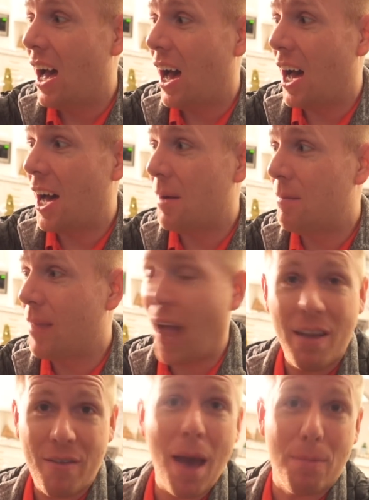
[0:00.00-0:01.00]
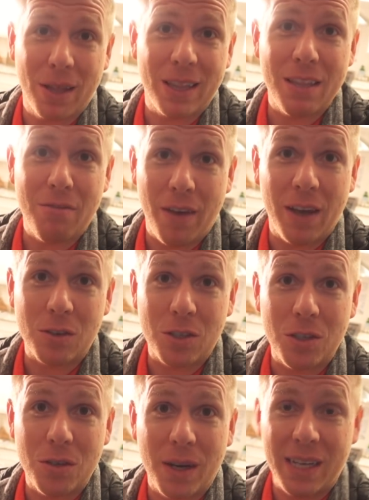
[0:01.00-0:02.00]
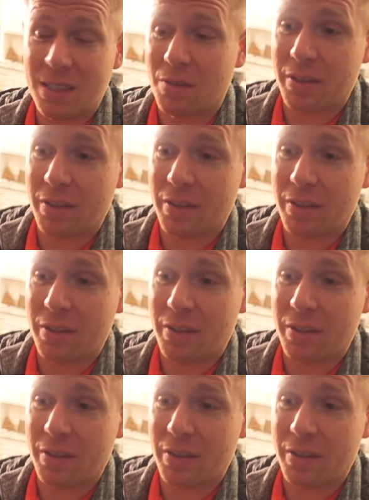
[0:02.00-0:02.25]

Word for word: um, I've epically failed you as a